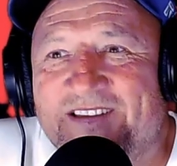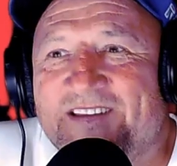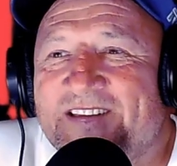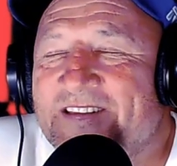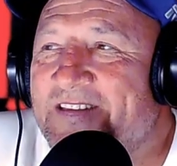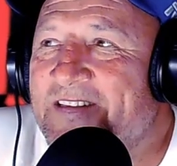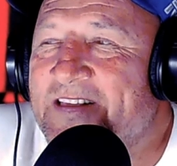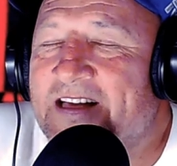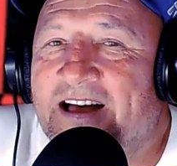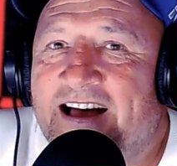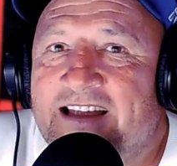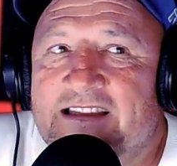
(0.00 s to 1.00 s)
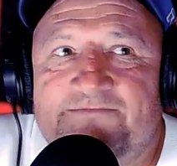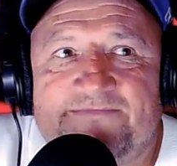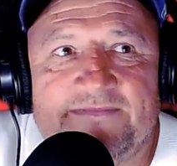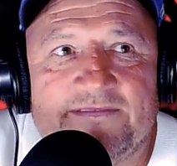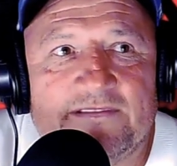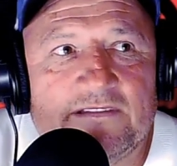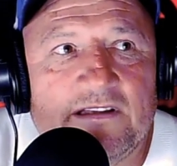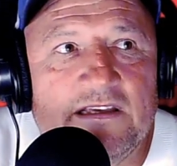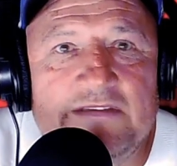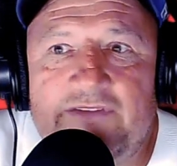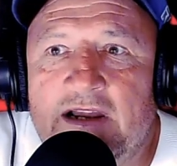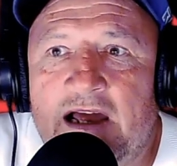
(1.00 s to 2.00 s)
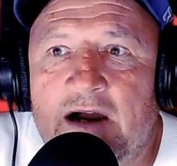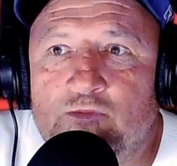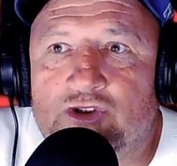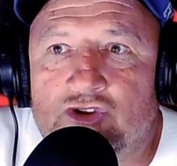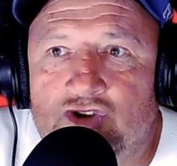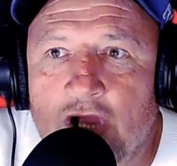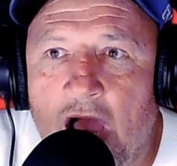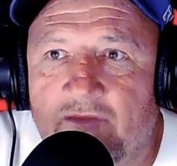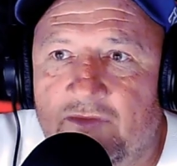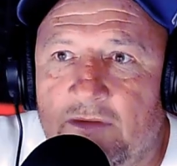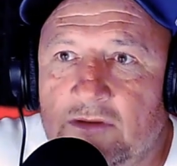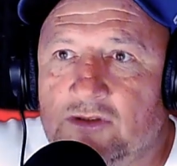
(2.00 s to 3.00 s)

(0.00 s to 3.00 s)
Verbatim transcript: Yeah, yeah. And it's, Leave it out, Jeff.